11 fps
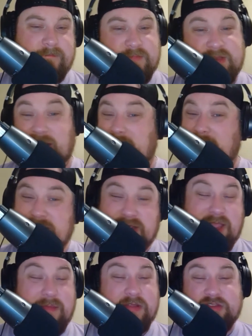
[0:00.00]
Ty Conti
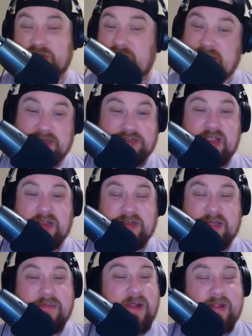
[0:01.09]
came out, she got jacked
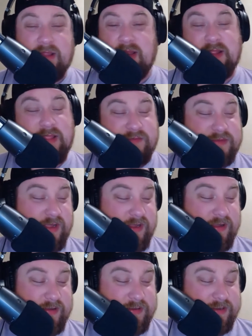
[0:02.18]
up, and I love Ty
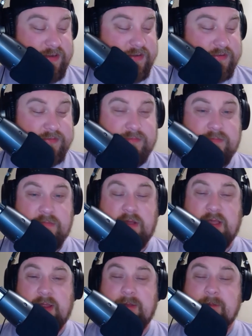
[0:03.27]
Conti.
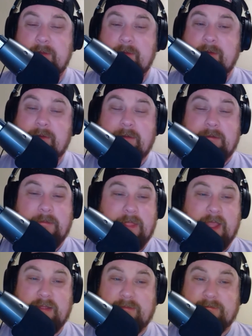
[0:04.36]
But
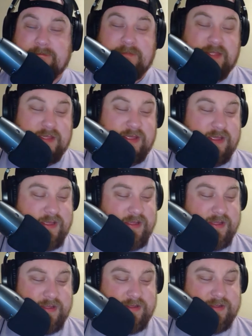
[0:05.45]
that
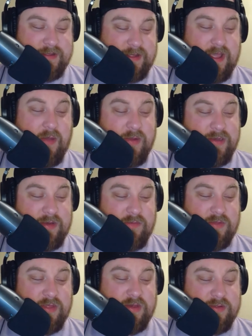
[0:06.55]
one didn't
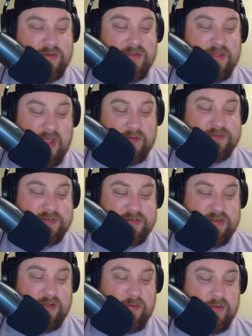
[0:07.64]
really do it to me. That was a
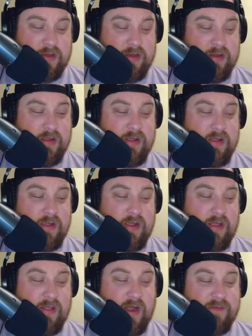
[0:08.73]
slow one.
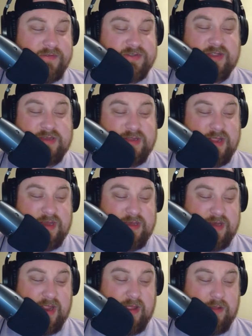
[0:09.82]
And then obviously to end
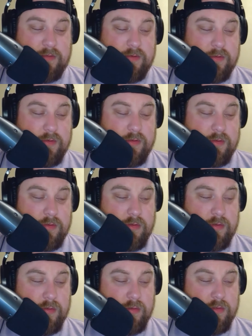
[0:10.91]
it out
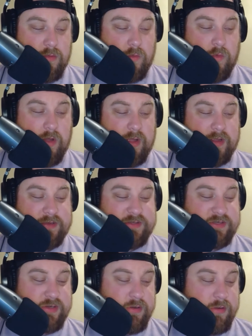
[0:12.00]
was